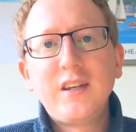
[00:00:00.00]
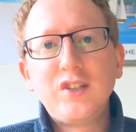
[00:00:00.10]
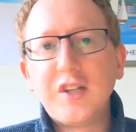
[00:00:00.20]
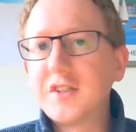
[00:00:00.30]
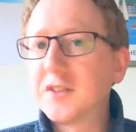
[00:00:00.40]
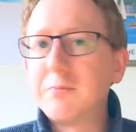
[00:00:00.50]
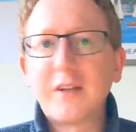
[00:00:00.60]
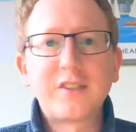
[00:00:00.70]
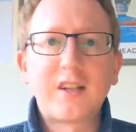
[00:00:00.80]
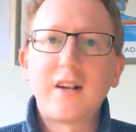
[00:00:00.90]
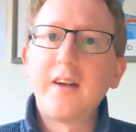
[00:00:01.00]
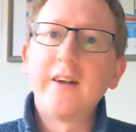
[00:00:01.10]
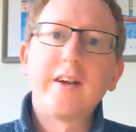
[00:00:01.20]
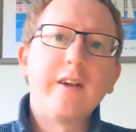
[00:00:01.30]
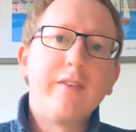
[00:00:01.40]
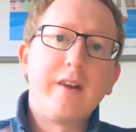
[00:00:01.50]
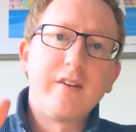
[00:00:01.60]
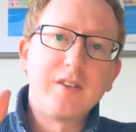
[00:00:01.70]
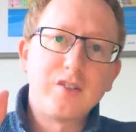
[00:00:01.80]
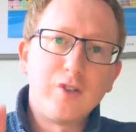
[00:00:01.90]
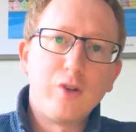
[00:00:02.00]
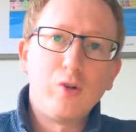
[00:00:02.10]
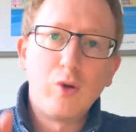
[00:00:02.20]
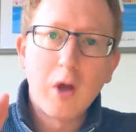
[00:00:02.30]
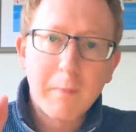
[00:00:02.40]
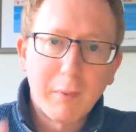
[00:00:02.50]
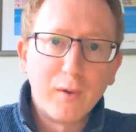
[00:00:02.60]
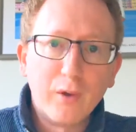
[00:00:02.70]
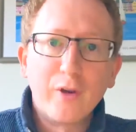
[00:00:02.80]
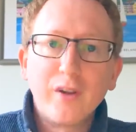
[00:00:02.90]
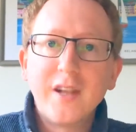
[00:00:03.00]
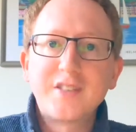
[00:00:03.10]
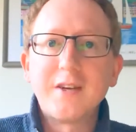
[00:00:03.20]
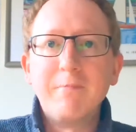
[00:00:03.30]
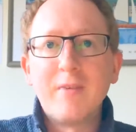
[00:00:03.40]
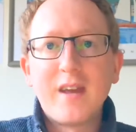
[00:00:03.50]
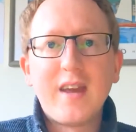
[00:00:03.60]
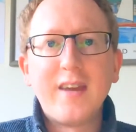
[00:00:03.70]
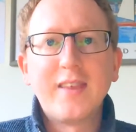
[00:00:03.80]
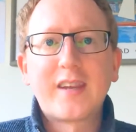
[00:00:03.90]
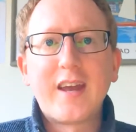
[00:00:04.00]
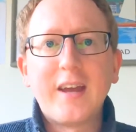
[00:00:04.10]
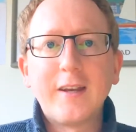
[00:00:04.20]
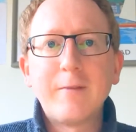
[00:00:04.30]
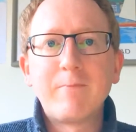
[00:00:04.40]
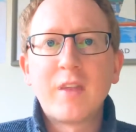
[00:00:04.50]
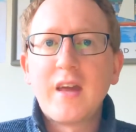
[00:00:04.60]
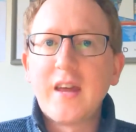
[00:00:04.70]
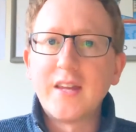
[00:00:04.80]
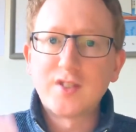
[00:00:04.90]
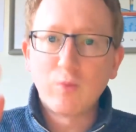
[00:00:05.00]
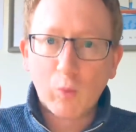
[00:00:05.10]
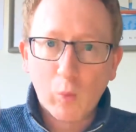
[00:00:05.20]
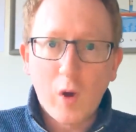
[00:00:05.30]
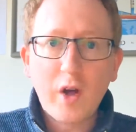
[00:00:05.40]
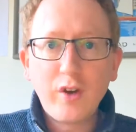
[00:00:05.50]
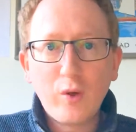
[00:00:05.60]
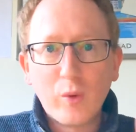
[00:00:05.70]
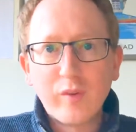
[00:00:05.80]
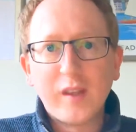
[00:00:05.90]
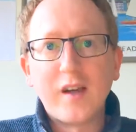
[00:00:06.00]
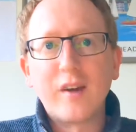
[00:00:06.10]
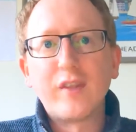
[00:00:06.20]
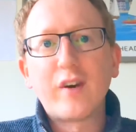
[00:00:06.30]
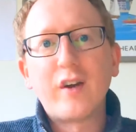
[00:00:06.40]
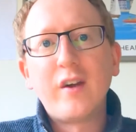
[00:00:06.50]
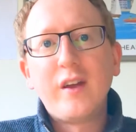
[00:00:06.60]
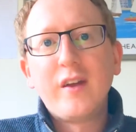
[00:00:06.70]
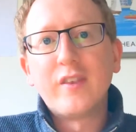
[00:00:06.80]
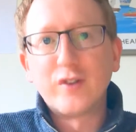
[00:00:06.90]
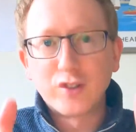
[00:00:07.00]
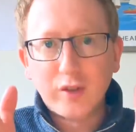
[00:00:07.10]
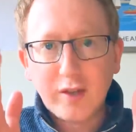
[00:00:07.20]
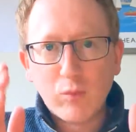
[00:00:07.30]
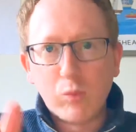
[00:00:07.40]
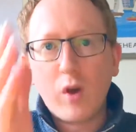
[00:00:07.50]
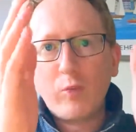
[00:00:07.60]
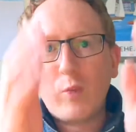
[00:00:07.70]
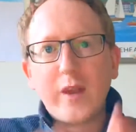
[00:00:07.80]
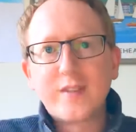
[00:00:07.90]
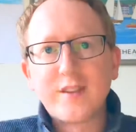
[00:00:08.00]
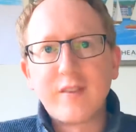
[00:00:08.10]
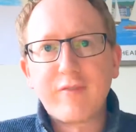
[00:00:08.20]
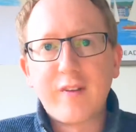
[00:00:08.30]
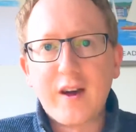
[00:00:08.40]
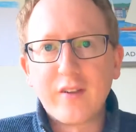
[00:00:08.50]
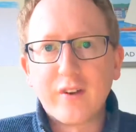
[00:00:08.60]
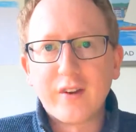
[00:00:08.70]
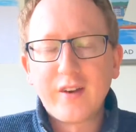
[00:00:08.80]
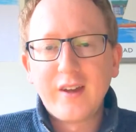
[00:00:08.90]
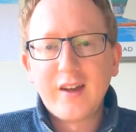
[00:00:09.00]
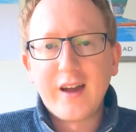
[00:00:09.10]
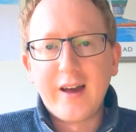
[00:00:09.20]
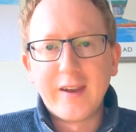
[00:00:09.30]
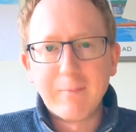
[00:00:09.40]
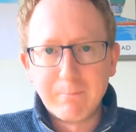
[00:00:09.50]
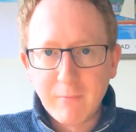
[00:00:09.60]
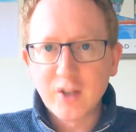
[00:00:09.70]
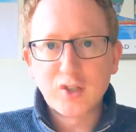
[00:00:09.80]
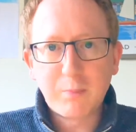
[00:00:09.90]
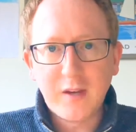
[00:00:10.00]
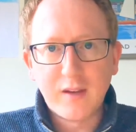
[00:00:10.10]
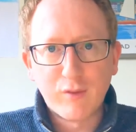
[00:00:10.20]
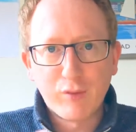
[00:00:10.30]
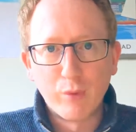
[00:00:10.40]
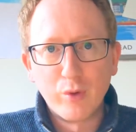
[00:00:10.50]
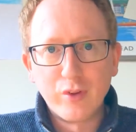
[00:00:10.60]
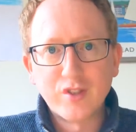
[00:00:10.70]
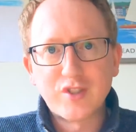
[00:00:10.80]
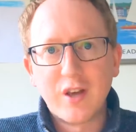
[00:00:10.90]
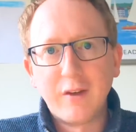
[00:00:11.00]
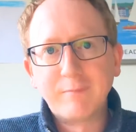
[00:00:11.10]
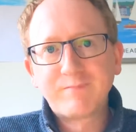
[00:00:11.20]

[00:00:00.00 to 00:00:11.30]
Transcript: Jesus makes it clear here, there is no pluralism in the kingdom. It's one or the other. There's only one way to the Father, and it must be through the Son.